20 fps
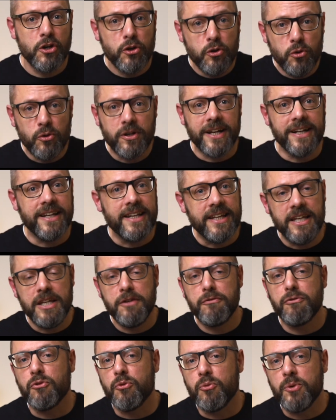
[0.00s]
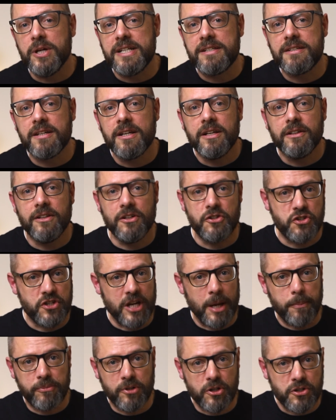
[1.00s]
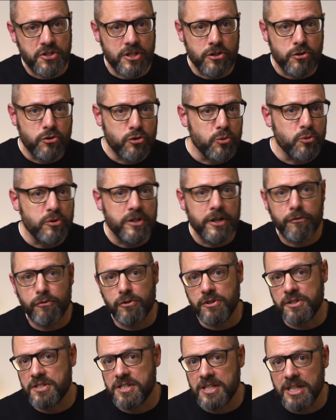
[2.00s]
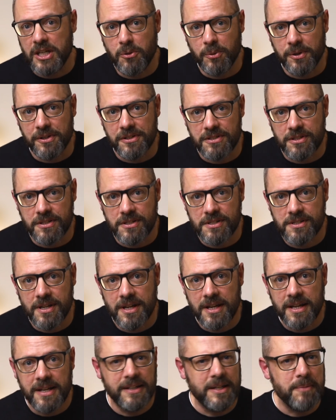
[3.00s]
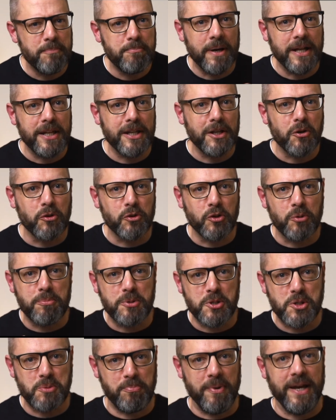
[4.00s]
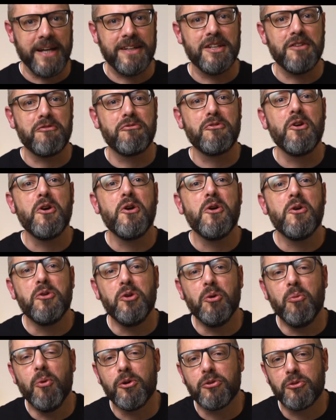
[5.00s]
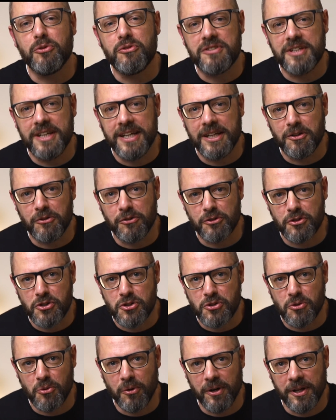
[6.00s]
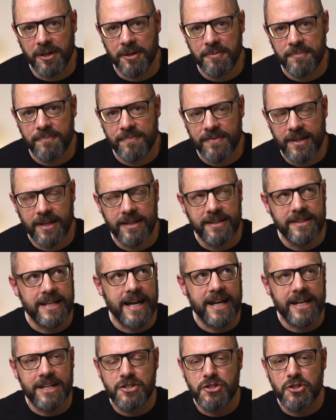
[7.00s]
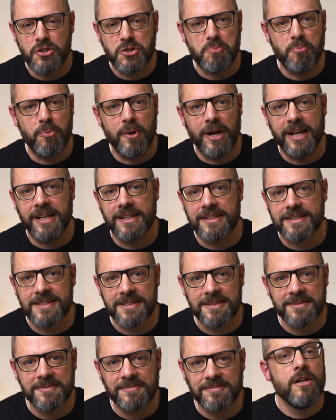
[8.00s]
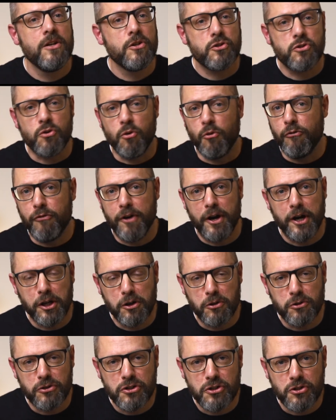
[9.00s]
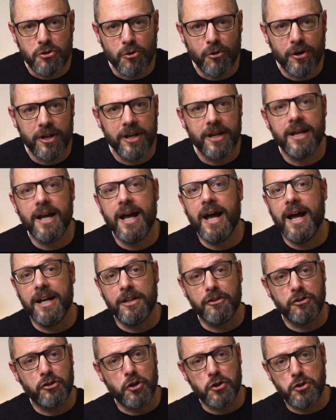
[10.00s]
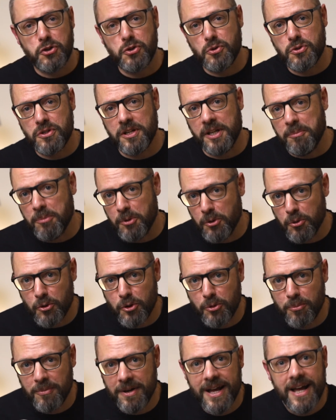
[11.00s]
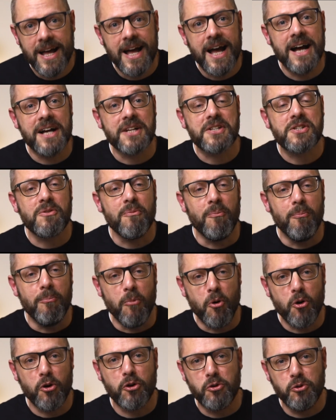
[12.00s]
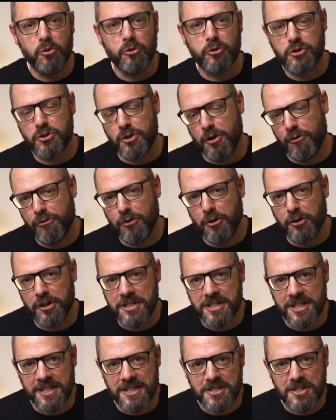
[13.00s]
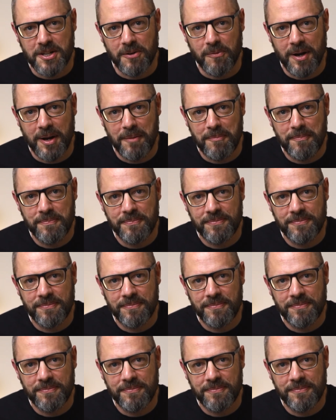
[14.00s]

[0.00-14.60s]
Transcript: You can even read the chapters in two different sequences, depending on the perspective you want to take on the story. That is just brilliant. So very good story, and Custos Librorum has more cool stuff on his Instagram.